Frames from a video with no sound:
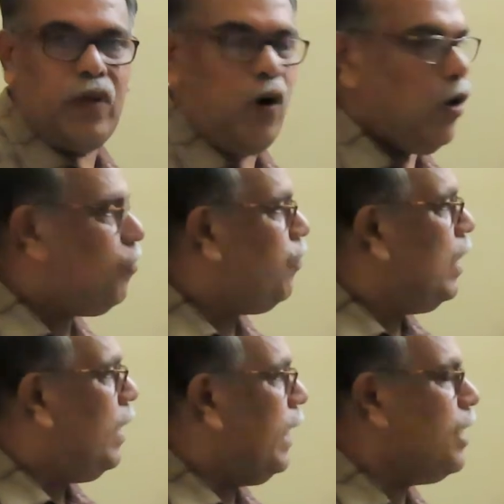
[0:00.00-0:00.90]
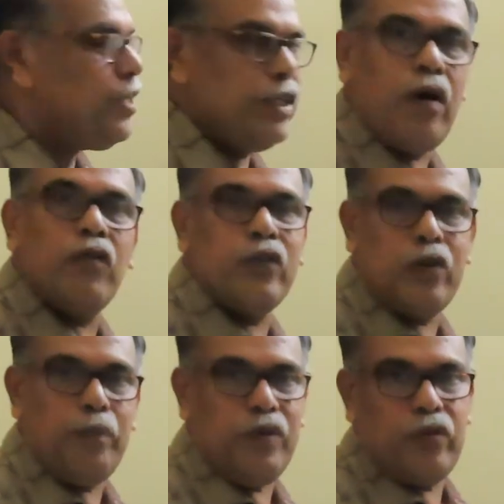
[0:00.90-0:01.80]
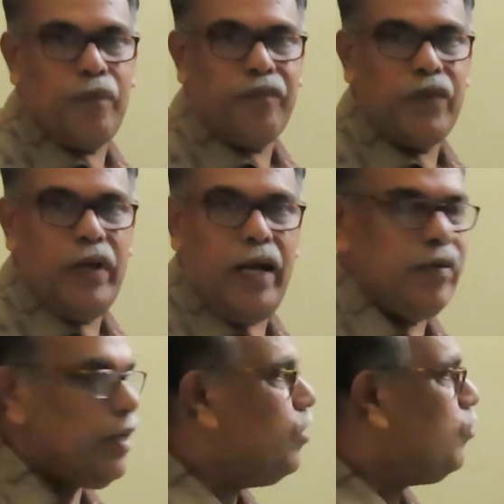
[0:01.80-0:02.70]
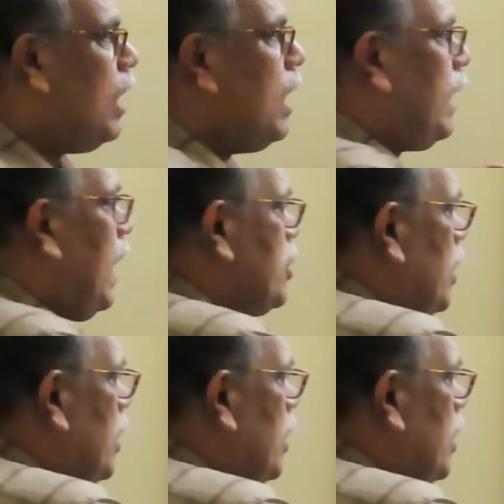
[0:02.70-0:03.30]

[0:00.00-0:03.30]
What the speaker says: of 80,000 rupees. Entry is cash